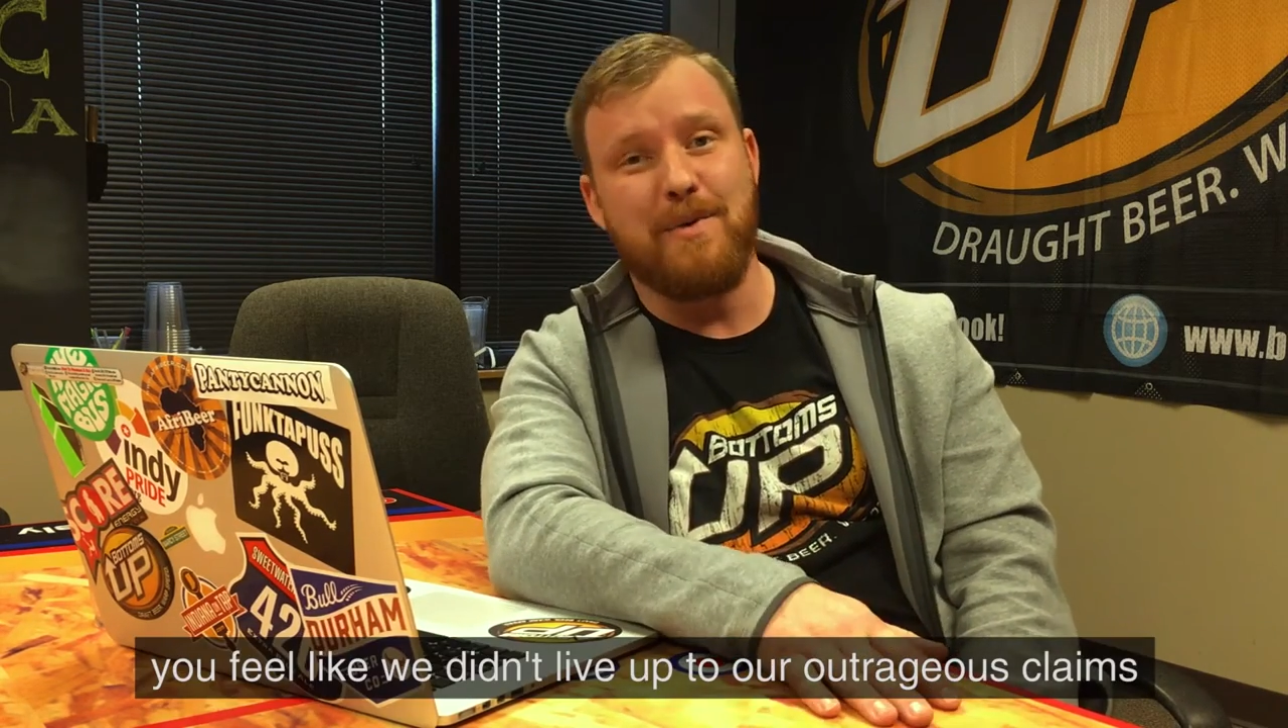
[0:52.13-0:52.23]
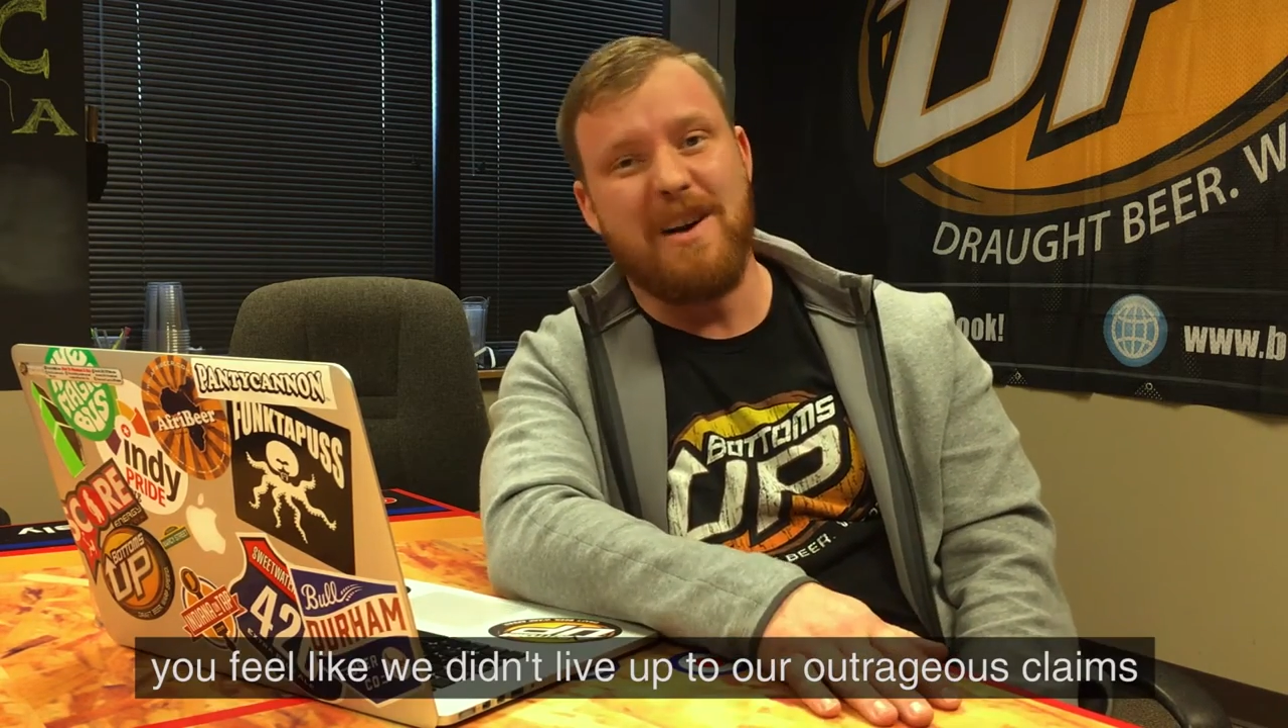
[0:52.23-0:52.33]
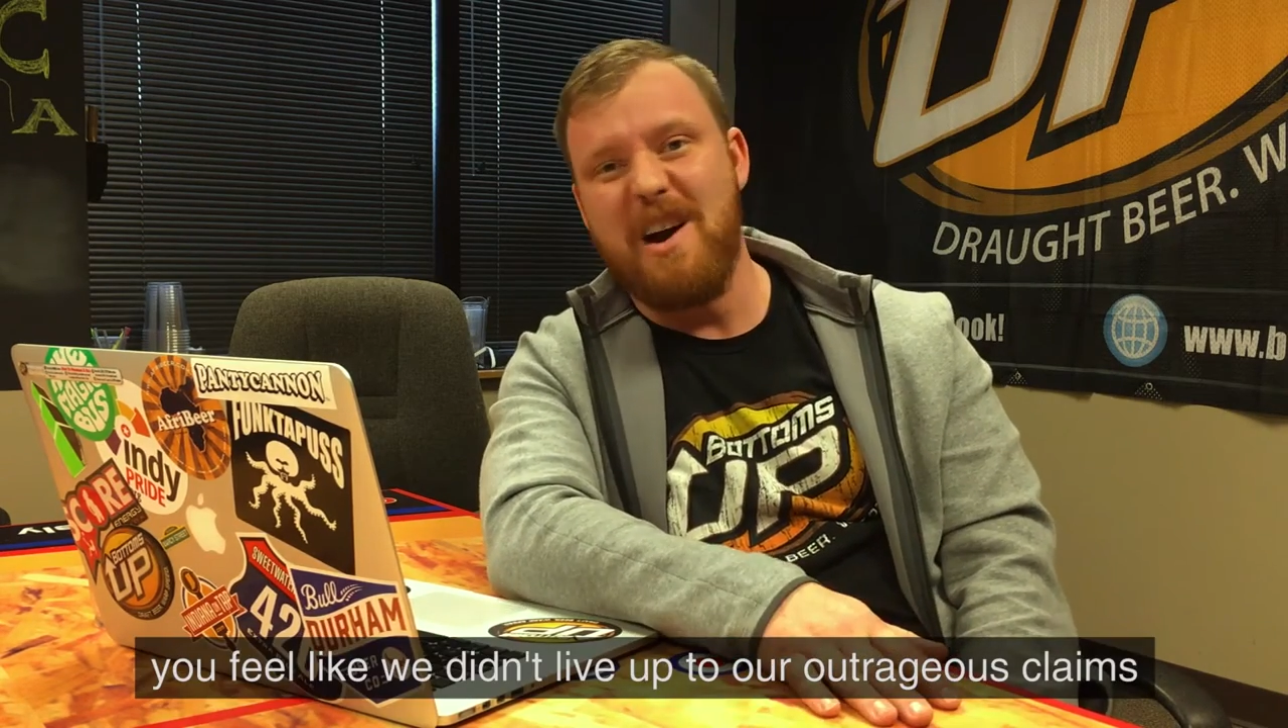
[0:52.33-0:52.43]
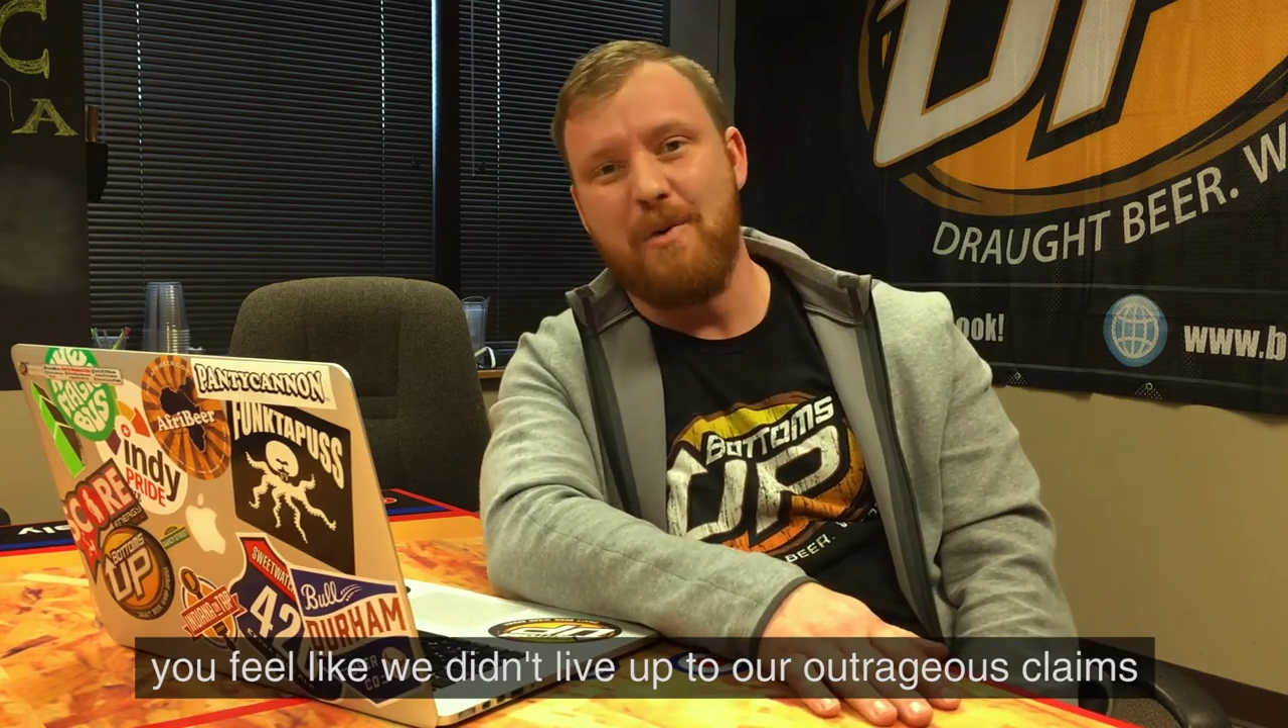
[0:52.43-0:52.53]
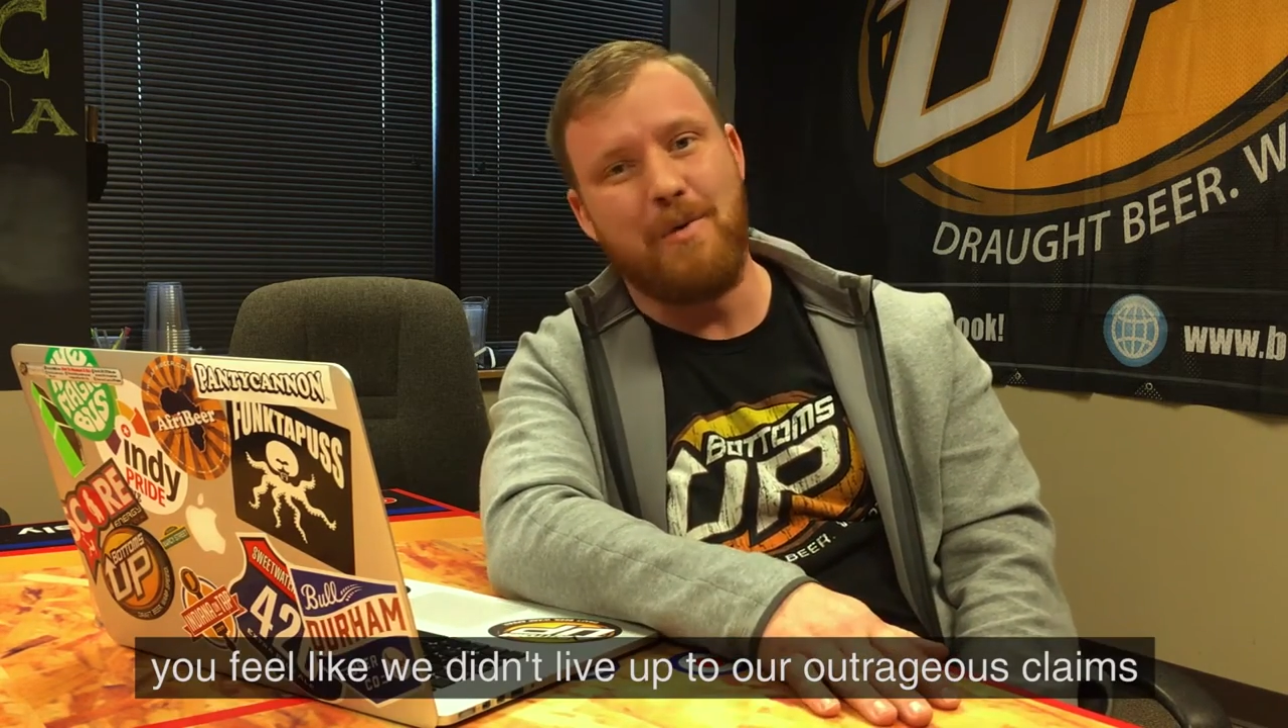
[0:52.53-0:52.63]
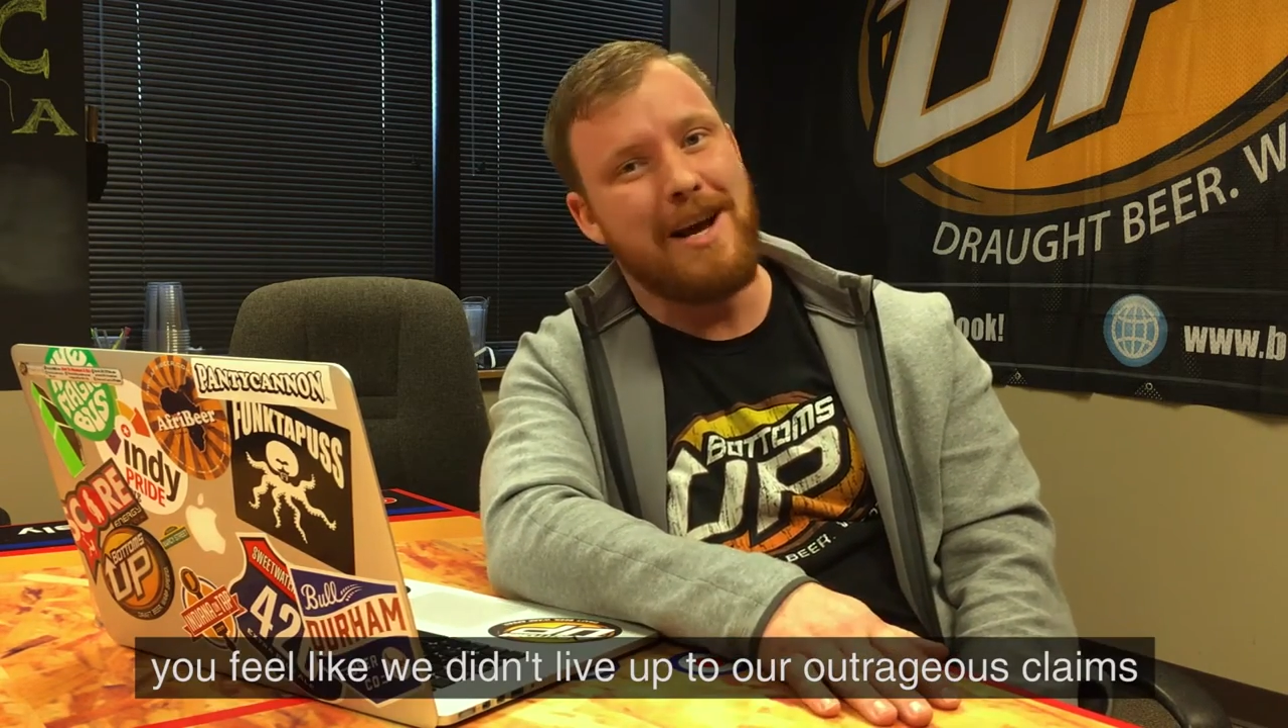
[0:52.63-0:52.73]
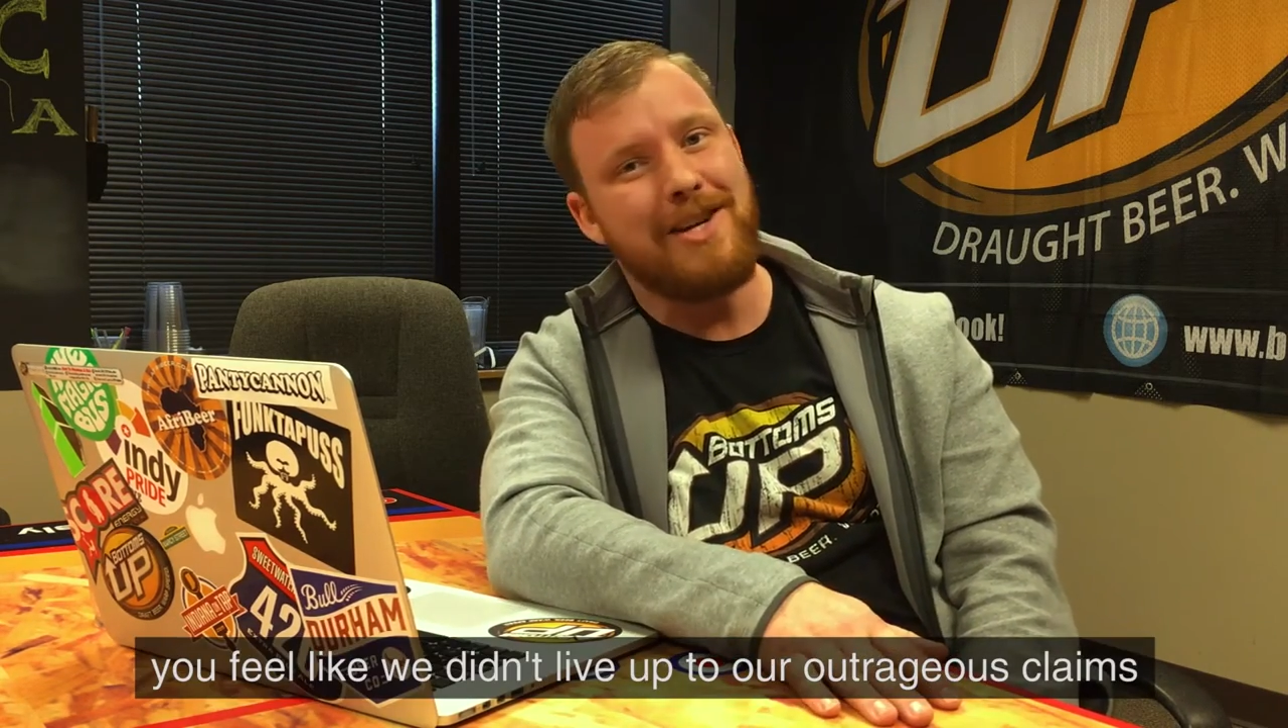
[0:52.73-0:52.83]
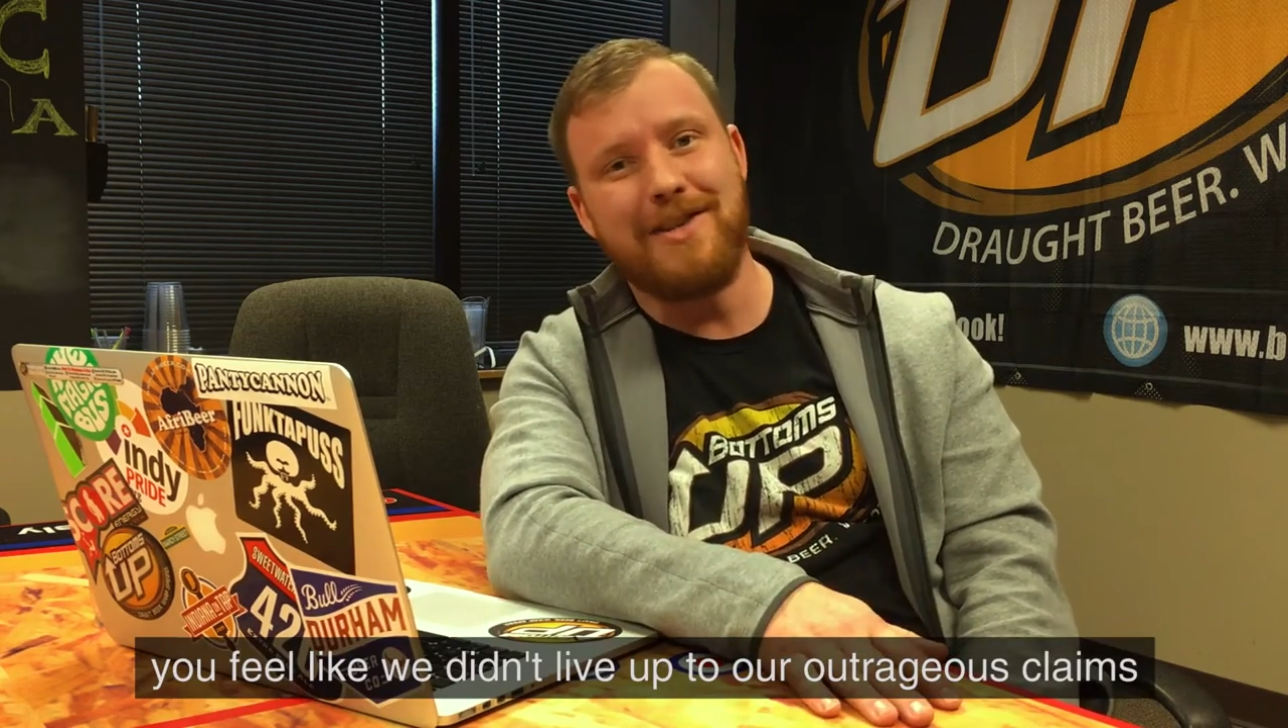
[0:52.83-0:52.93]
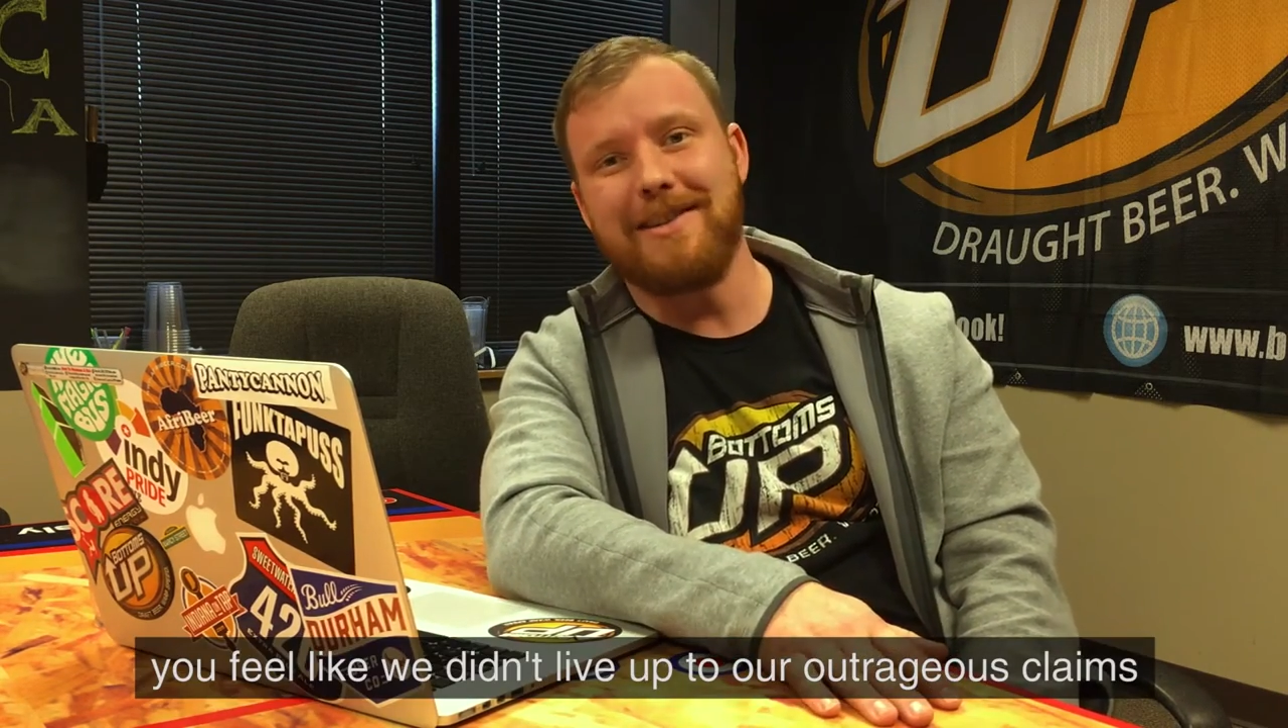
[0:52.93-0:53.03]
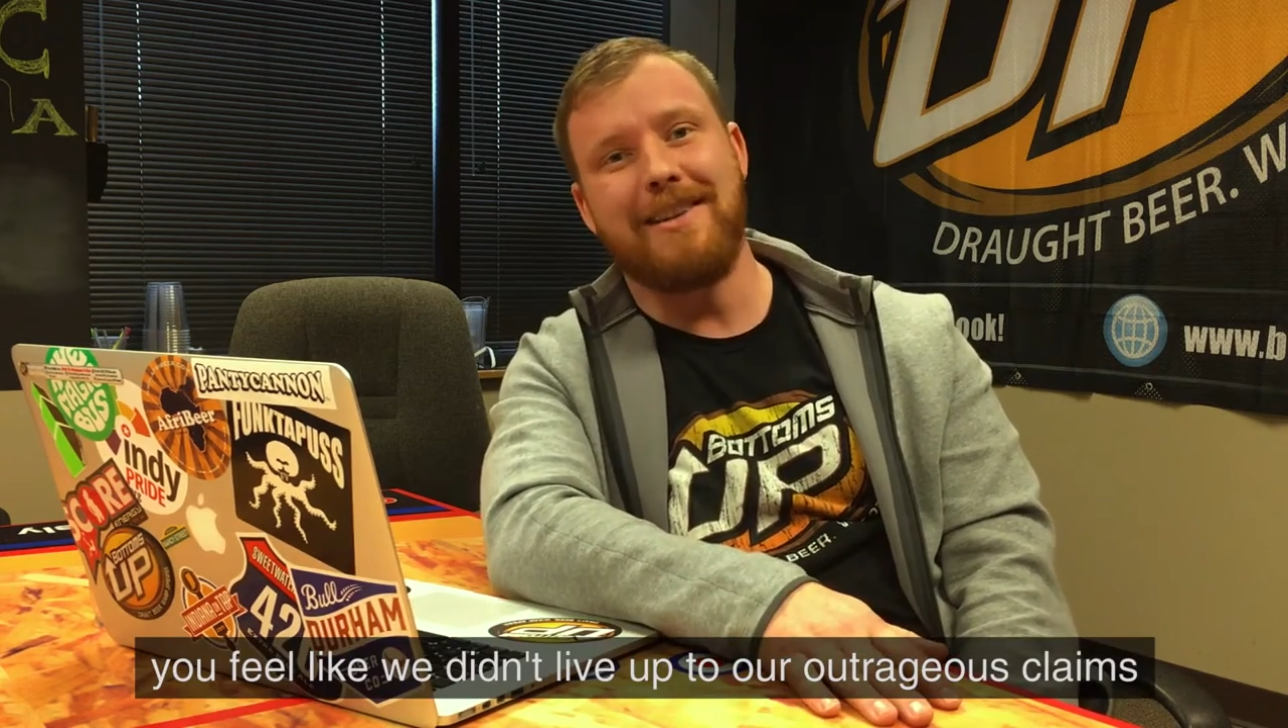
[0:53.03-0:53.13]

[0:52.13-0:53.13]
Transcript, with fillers: to our outrageous